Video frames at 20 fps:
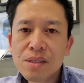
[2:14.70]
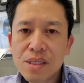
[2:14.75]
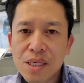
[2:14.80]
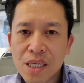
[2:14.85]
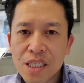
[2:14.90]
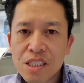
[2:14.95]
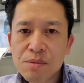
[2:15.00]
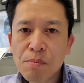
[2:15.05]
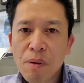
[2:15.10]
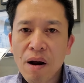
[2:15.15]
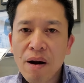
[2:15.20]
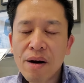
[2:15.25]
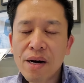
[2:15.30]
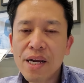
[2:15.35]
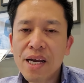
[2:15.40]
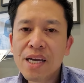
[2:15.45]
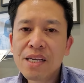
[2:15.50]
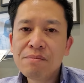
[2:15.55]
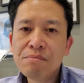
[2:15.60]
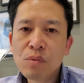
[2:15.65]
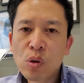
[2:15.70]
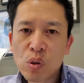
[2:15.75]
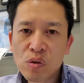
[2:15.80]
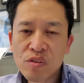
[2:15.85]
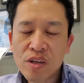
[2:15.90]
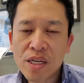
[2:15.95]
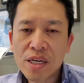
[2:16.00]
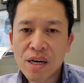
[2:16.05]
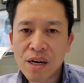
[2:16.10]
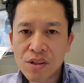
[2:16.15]
inspire and
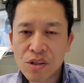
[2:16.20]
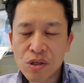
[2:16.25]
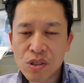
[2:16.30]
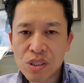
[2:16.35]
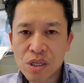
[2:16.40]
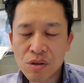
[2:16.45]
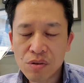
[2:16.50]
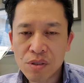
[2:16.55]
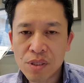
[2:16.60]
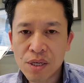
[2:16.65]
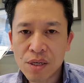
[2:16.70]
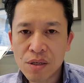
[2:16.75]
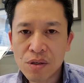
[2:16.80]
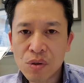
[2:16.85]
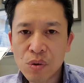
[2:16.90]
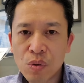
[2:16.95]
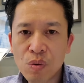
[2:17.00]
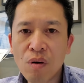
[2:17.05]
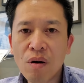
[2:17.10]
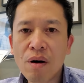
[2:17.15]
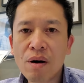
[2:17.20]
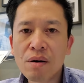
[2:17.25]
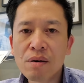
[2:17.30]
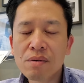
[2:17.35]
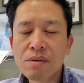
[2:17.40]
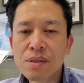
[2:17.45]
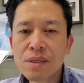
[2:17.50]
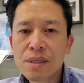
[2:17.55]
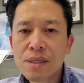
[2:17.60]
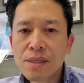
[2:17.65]
motivate others out there who are
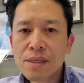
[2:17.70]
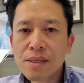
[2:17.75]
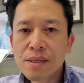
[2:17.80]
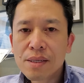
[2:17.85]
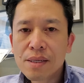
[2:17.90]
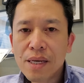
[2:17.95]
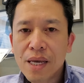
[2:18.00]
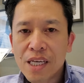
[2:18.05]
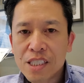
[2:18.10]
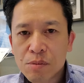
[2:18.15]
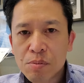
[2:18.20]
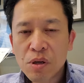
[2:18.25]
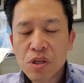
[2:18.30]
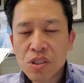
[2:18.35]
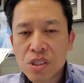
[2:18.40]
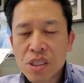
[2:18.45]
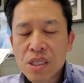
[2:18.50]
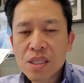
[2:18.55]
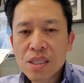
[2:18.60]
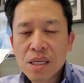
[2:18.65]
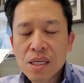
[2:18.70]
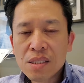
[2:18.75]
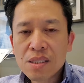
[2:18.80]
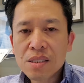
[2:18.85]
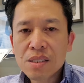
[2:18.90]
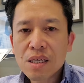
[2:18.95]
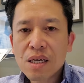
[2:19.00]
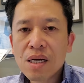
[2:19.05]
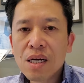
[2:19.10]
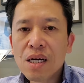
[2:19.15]
experiencing
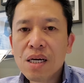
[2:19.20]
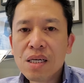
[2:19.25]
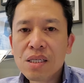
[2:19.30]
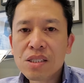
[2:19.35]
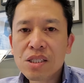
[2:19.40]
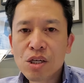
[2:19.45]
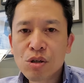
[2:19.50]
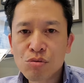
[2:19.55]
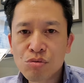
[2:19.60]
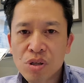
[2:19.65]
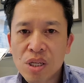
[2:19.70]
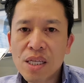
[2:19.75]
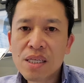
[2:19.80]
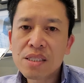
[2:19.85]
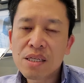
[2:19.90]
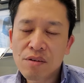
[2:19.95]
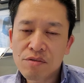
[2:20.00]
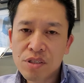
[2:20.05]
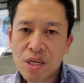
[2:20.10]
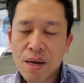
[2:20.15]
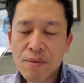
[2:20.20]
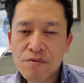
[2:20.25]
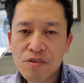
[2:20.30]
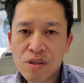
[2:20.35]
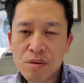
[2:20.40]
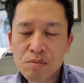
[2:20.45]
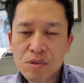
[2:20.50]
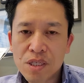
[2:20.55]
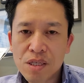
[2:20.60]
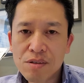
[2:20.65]
this as a really tough time for
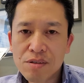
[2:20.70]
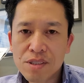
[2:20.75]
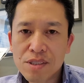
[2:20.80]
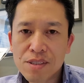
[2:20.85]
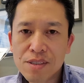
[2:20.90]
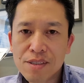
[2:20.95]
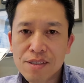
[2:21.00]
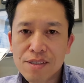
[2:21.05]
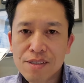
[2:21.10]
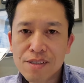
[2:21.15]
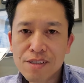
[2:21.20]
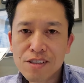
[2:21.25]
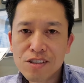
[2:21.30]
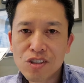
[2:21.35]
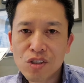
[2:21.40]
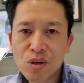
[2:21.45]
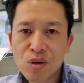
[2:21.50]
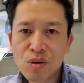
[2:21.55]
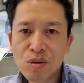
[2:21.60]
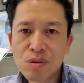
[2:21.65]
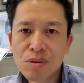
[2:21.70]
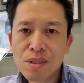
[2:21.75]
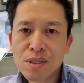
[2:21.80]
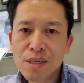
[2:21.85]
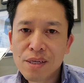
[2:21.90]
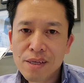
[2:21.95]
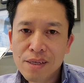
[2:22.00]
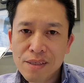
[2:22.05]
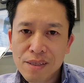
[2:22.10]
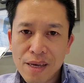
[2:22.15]
themselves. So,
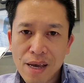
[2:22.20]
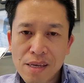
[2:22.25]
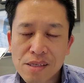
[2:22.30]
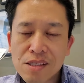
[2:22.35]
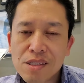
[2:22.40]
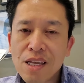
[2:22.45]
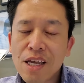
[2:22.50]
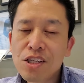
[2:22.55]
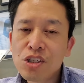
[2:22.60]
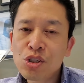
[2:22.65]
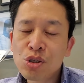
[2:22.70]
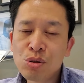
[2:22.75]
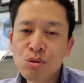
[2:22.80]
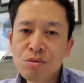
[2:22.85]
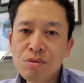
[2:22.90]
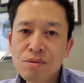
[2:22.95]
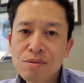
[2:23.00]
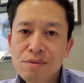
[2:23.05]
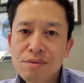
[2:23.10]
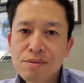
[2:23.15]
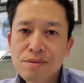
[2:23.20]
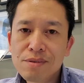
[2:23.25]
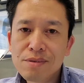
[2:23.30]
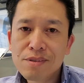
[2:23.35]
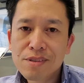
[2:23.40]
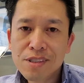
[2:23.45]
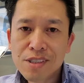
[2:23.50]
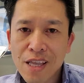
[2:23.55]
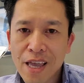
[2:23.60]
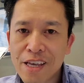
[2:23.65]
yeah, stay tuned,
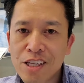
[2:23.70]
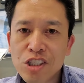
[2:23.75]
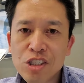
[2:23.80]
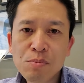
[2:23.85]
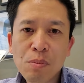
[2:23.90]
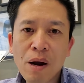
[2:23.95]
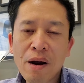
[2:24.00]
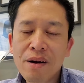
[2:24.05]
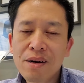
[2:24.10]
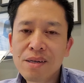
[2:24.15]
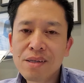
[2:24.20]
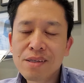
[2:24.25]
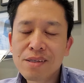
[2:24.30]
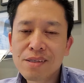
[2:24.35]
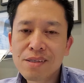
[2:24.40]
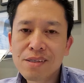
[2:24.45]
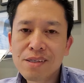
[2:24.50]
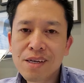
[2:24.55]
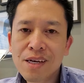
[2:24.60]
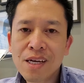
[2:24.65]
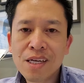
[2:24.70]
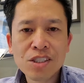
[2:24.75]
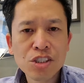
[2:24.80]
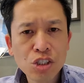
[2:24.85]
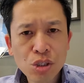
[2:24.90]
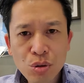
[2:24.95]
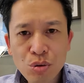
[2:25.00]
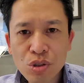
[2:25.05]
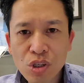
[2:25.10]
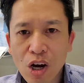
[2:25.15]
stay inspired, and
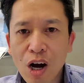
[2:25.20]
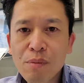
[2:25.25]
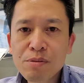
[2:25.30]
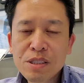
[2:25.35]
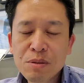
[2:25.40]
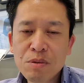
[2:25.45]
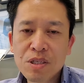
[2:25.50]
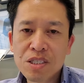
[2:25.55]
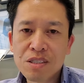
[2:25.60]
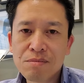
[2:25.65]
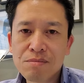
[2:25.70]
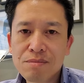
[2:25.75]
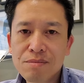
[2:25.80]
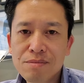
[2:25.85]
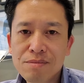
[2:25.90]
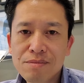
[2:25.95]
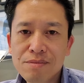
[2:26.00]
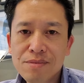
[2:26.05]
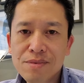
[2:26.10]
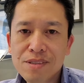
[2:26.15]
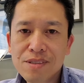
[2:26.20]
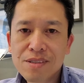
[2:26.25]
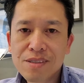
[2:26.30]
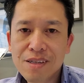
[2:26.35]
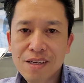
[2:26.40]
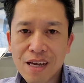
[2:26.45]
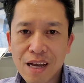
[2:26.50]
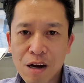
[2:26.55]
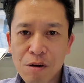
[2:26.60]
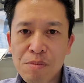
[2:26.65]
choose optimism.
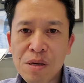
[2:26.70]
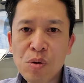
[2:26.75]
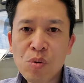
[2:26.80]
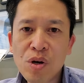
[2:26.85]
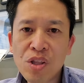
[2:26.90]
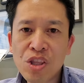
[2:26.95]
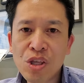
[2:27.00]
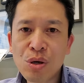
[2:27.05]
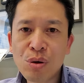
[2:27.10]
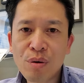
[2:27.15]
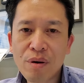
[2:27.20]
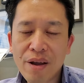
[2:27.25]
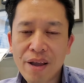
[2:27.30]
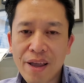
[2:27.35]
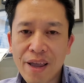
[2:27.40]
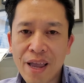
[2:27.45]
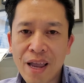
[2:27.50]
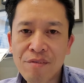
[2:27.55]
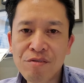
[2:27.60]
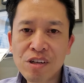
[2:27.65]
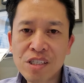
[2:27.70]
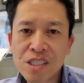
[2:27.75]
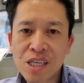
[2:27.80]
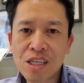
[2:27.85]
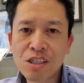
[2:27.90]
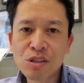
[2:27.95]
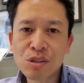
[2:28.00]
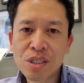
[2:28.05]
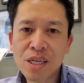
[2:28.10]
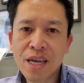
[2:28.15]
I'll be with you every
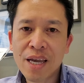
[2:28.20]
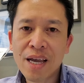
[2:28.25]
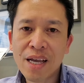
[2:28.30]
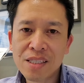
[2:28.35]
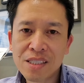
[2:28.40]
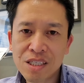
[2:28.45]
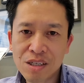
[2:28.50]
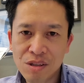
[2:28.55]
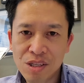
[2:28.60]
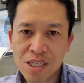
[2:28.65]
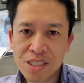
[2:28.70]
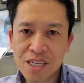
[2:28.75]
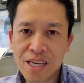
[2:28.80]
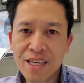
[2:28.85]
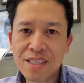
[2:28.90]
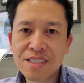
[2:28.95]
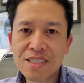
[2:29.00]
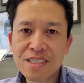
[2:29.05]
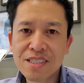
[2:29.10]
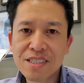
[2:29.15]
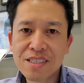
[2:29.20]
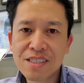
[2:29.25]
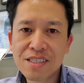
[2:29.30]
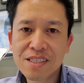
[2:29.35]
single day until this ends.